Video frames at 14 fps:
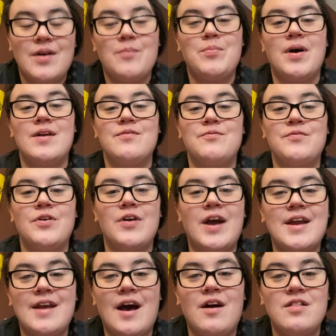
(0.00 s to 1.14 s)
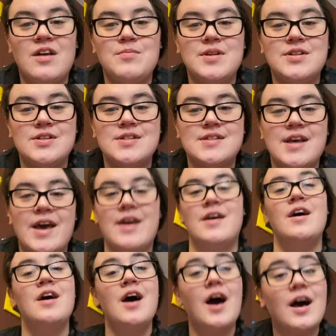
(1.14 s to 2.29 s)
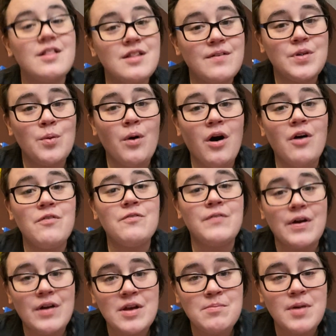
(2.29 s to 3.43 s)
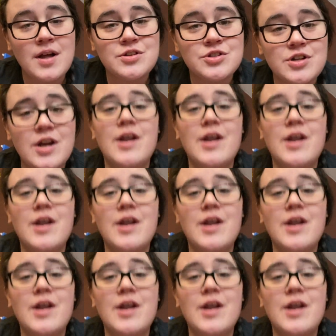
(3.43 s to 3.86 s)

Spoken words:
But for right now, let me just say, I love you all very much.